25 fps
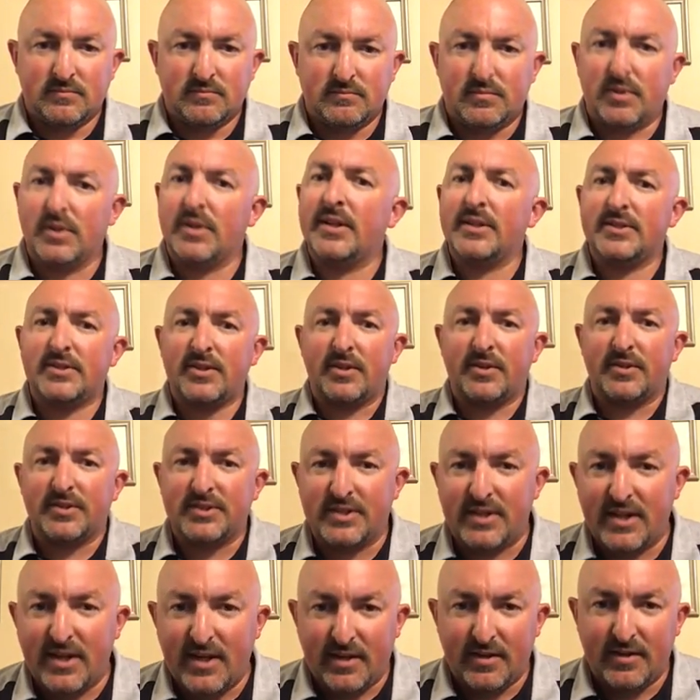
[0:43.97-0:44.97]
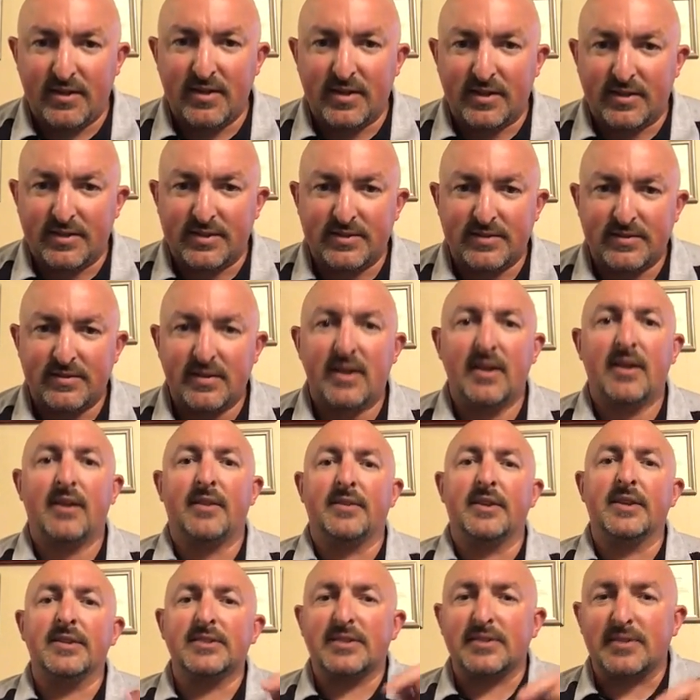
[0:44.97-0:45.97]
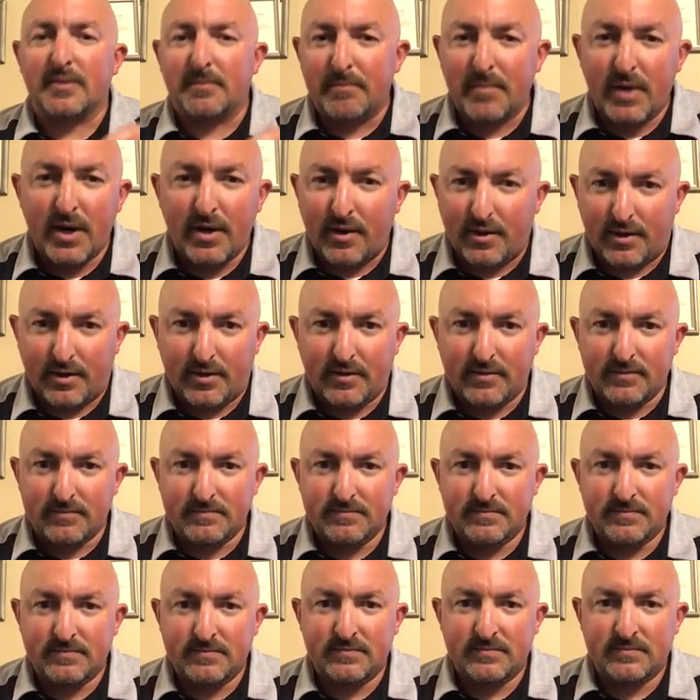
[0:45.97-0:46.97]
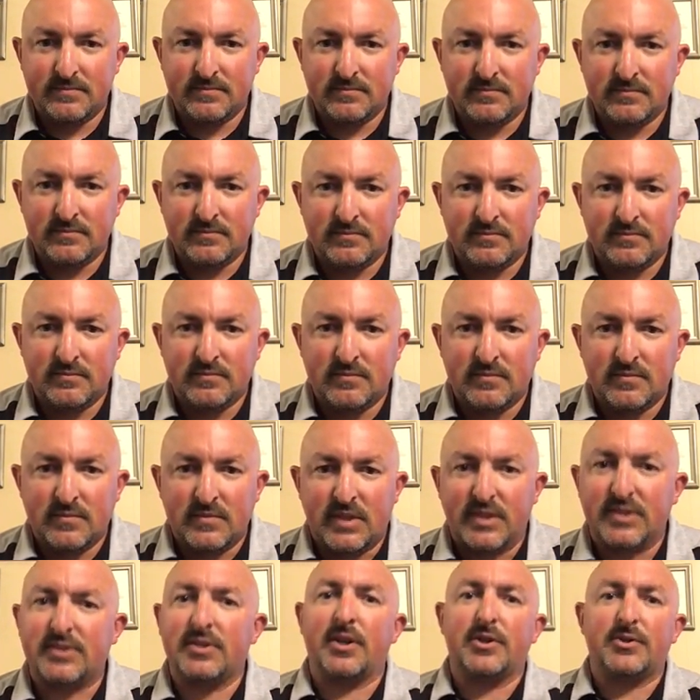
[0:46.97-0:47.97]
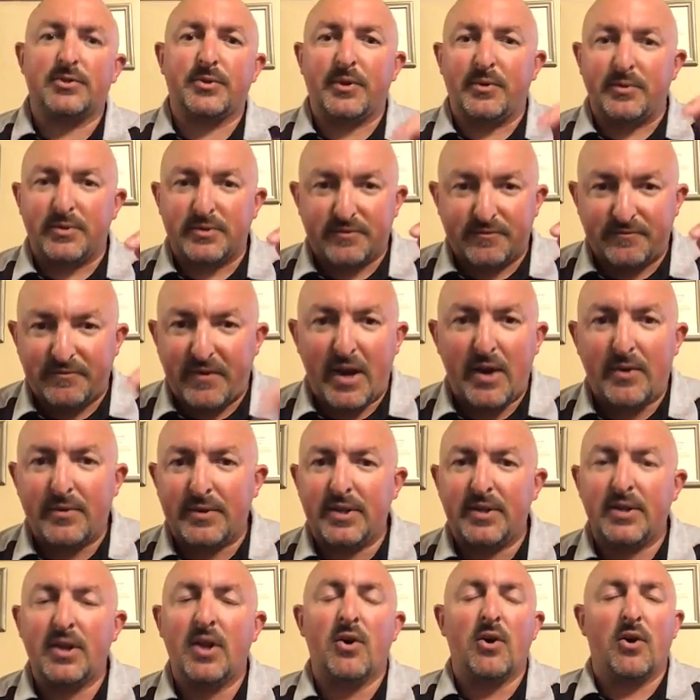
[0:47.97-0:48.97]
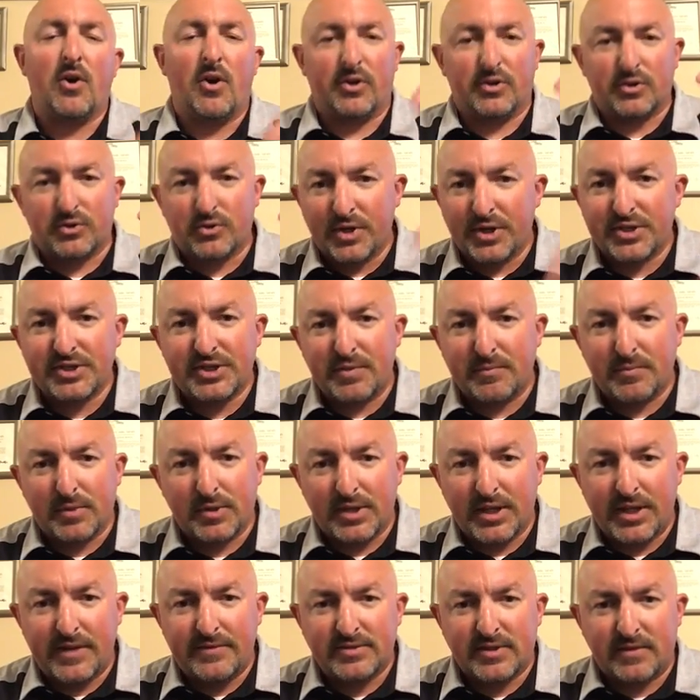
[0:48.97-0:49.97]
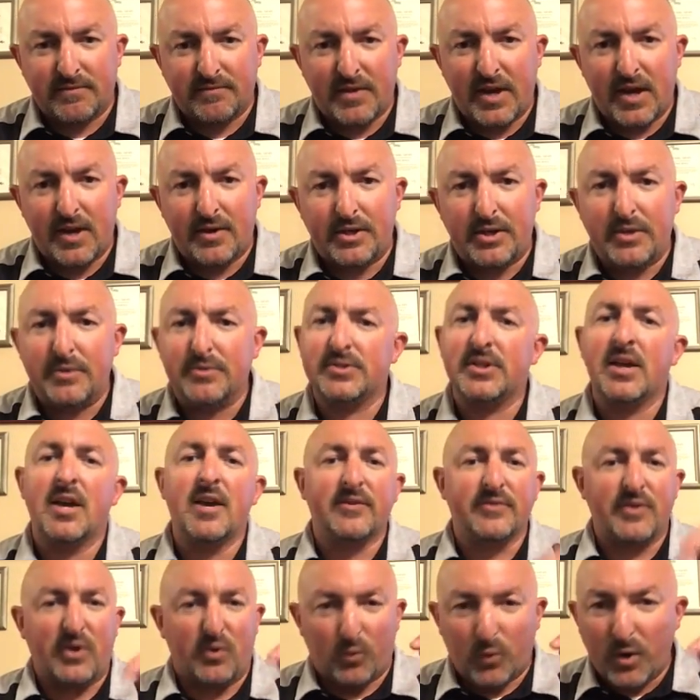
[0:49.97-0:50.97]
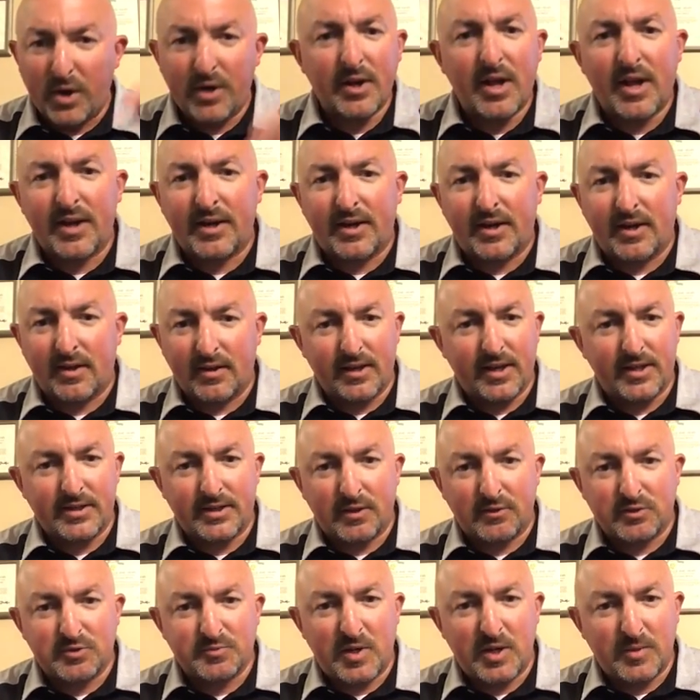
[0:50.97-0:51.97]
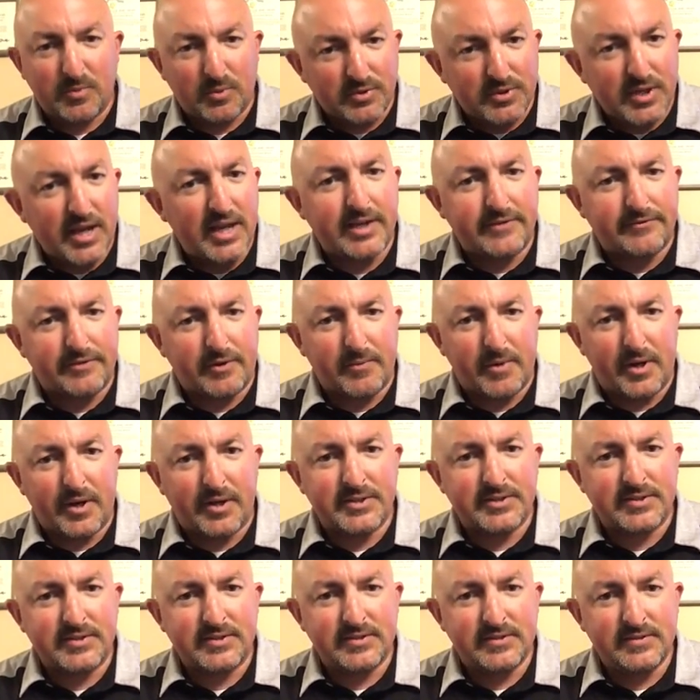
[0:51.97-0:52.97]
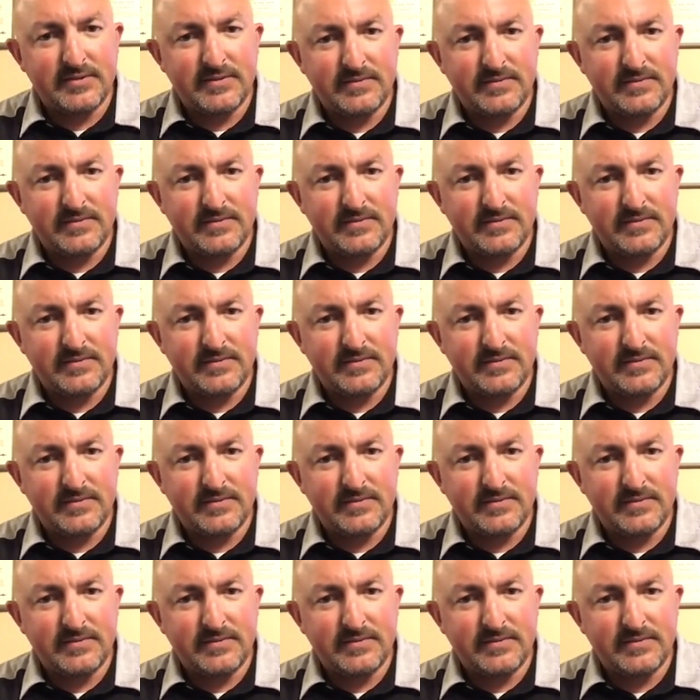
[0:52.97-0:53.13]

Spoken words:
But let's understand this: this is America. This country was founded on Christian beliefs and values that we're not going to let those people take from us.